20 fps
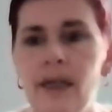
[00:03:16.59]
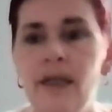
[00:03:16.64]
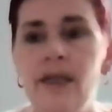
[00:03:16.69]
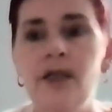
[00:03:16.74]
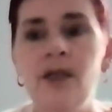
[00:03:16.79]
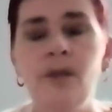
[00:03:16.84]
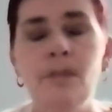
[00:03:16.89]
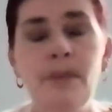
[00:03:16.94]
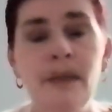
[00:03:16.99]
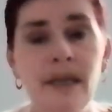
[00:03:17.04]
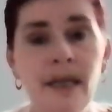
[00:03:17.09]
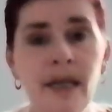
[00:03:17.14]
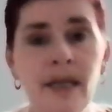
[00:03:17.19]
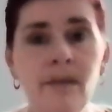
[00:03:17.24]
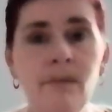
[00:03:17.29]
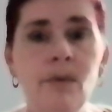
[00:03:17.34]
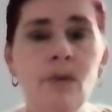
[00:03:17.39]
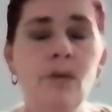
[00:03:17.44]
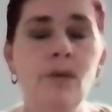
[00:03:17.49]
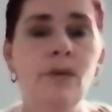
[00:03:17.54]
and to be
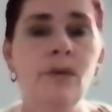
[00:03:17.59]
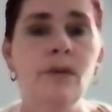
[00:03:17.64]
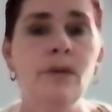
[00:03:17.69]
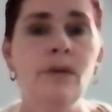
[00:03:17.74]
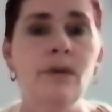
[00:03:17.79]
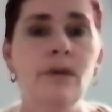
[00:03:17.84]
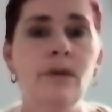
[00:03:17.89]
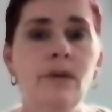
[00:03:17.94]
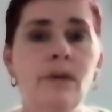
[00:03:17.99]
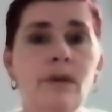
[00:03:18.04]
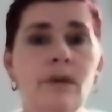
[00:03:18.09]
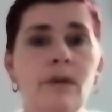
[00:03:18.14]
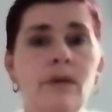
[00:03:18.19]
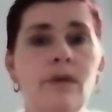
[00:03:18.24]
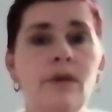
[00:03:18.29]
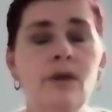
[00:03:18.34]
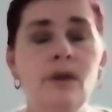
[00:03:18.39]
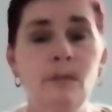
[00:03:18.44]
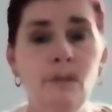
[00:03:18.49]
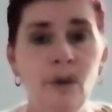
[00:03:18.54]
able
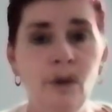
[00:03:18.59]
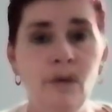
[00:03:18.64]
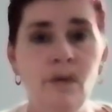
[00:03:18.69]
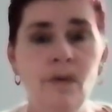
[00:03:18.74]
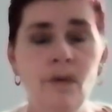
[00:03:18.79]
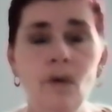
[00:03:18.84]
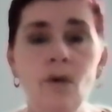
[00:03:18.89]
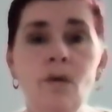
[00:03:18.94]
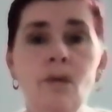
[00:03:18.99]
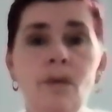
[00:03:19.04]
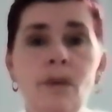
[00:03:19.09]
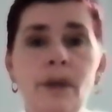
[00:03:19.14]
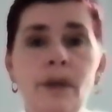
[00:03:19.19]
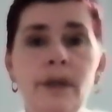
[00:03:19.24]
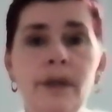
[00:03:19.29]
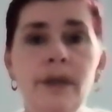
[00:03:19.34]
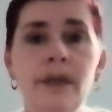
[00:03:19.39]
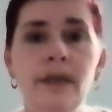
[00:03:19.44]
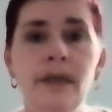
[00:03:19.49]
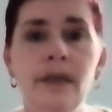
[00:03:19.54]
to move
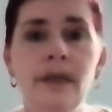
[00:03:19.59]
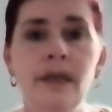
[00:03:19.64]
forward.